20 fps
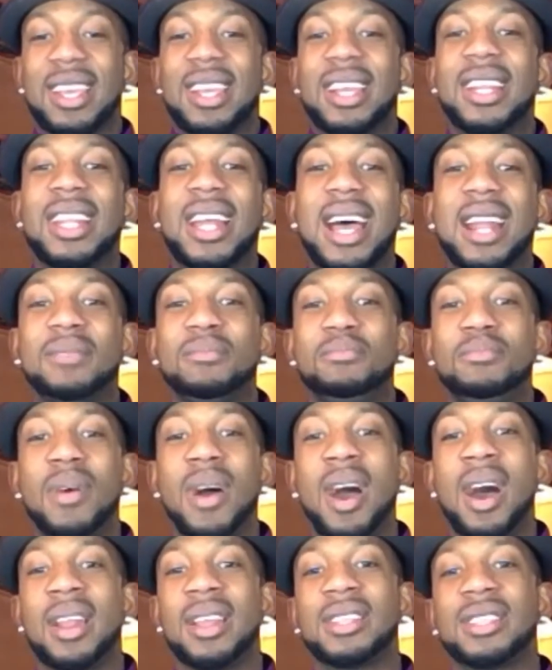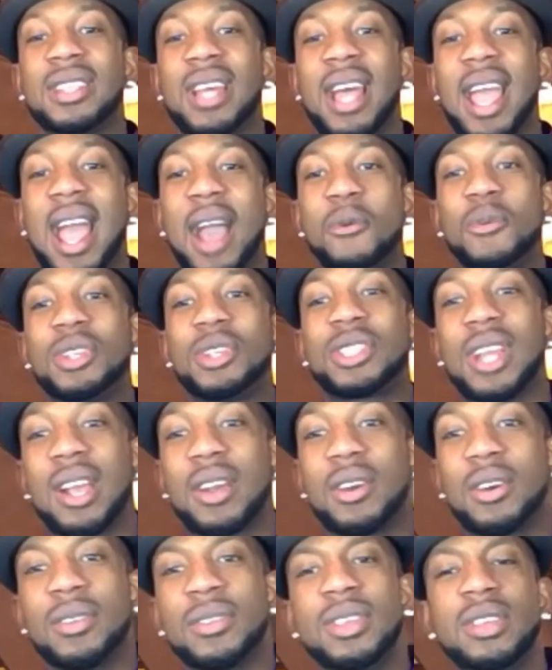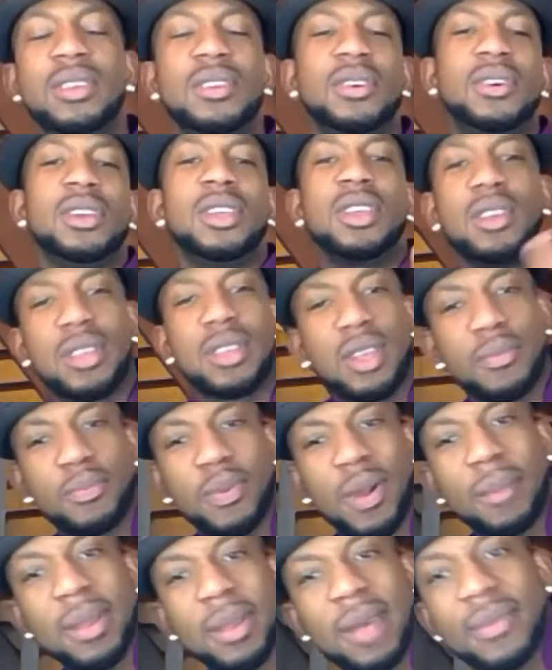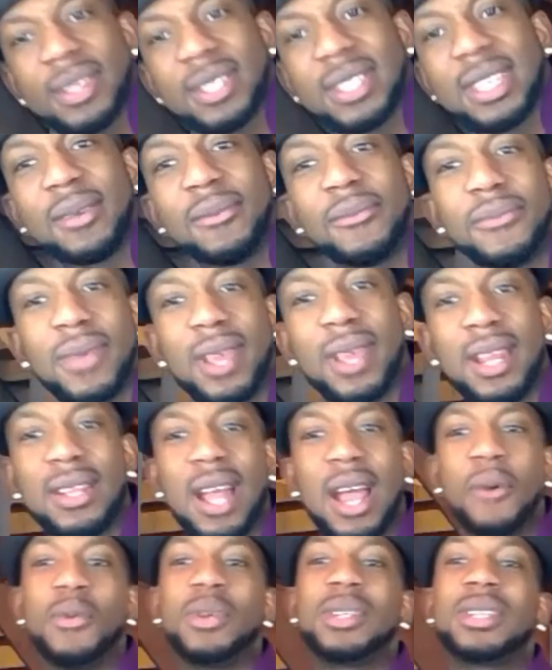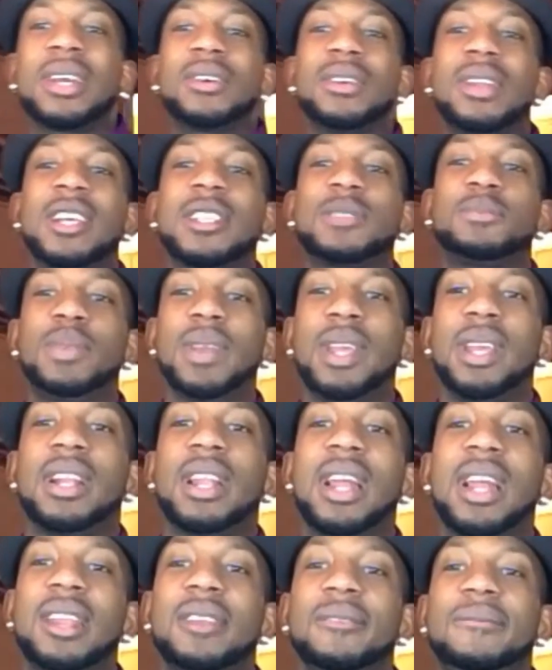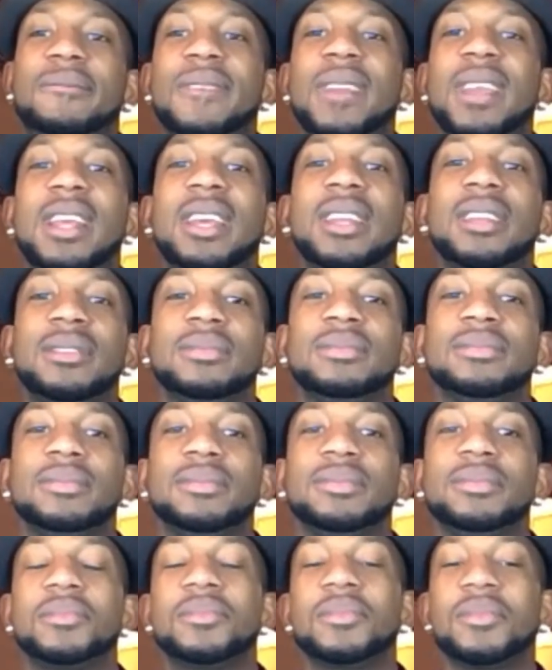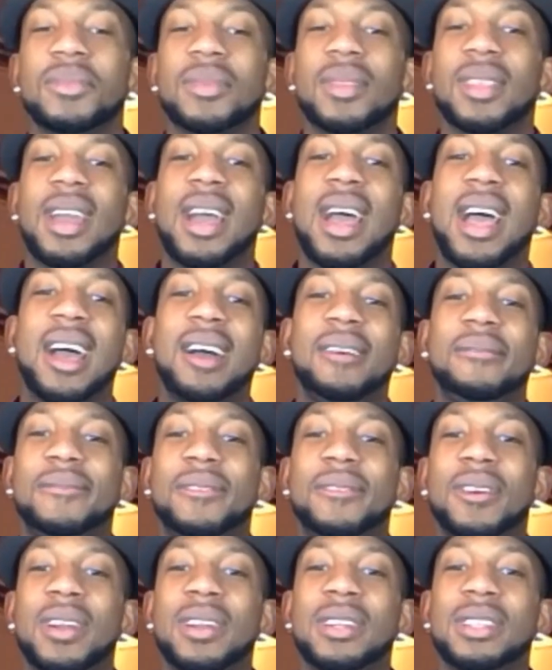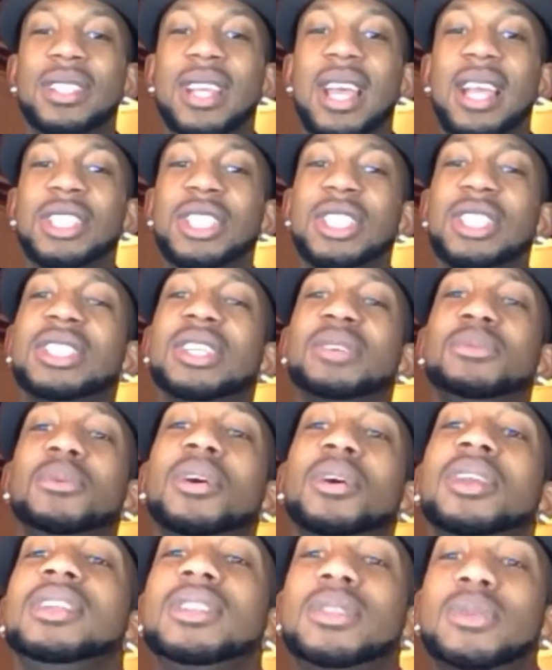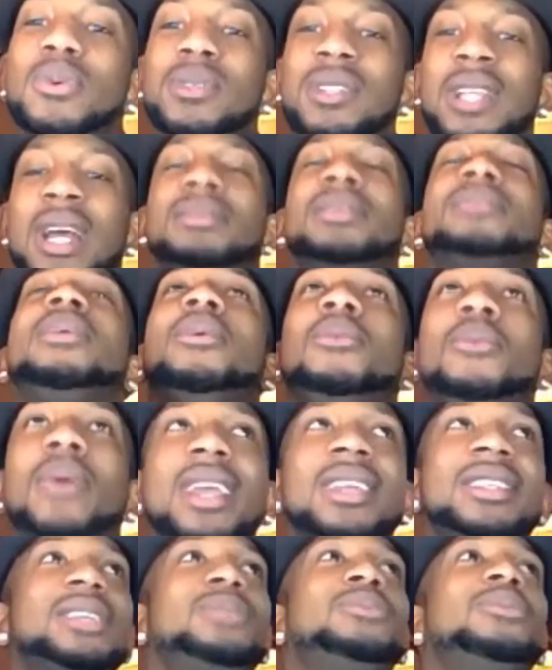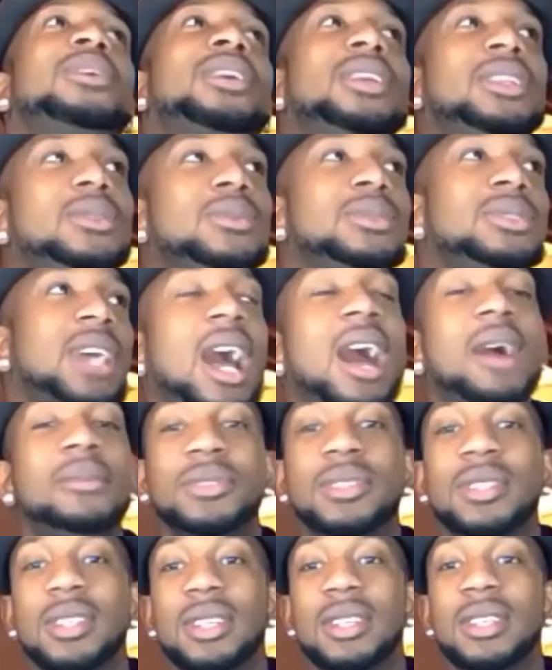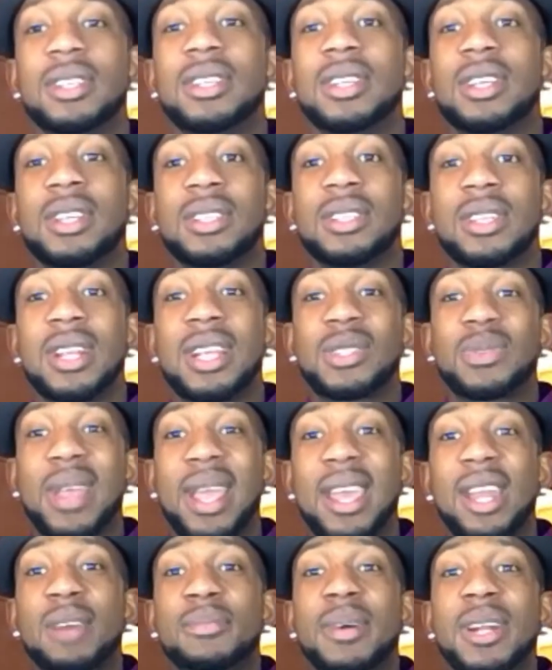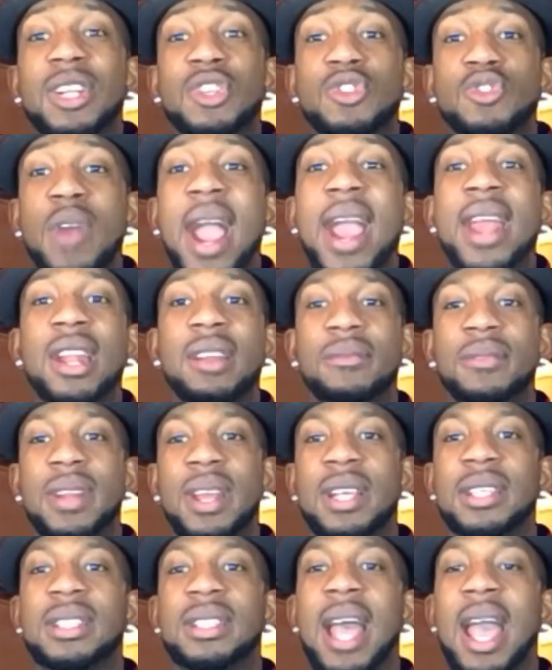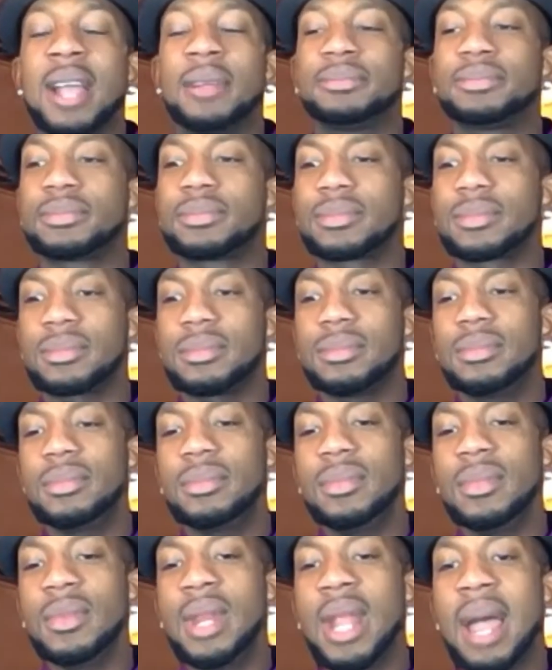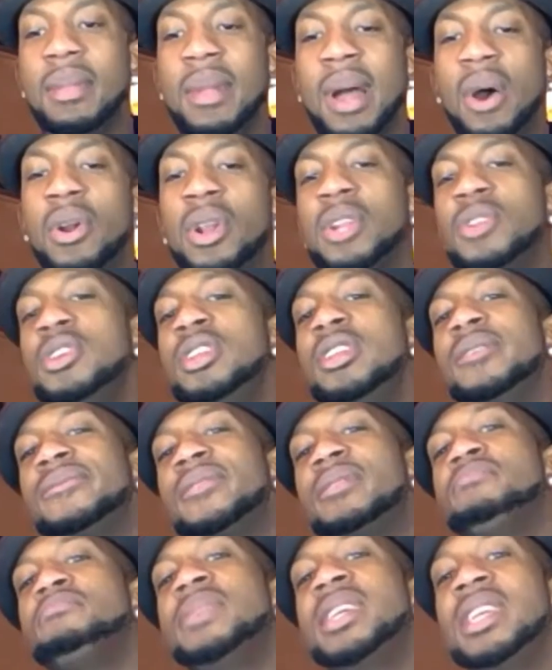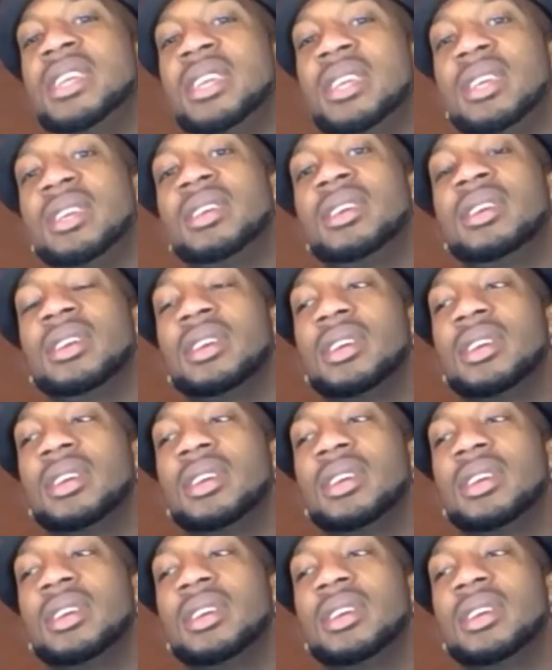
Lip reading: that bond is like I wish I could, you know, you probably have the same feeling. I wish I could explain like the feeling I have for her. She's still working 2 jobs. I'm like, why is she working 2 jobs? So that's why I get up and grind every day. It's like I'm not only doing it for me,